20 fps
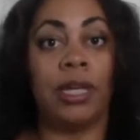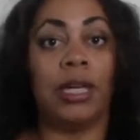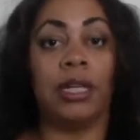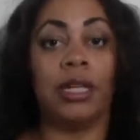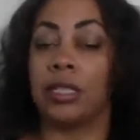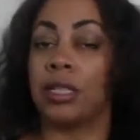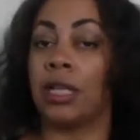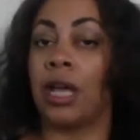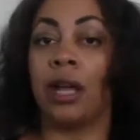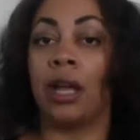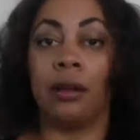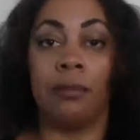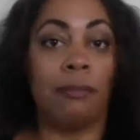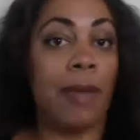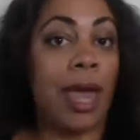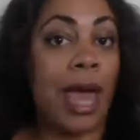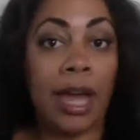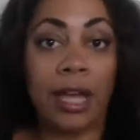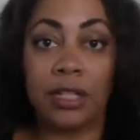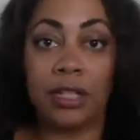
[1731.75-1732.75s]
it's not a
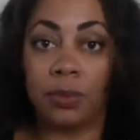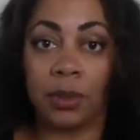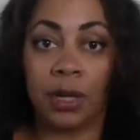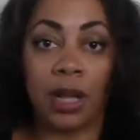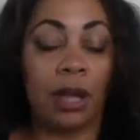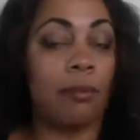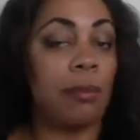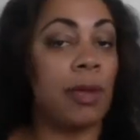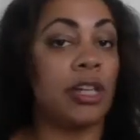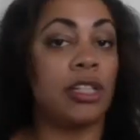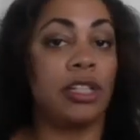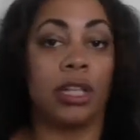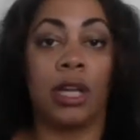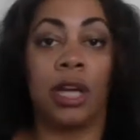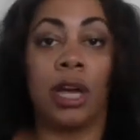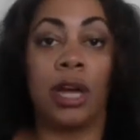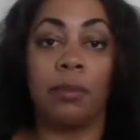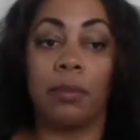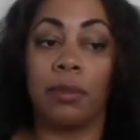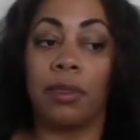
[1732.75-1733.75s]
match. We're not matching
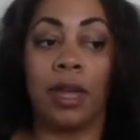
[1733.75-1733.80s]
up.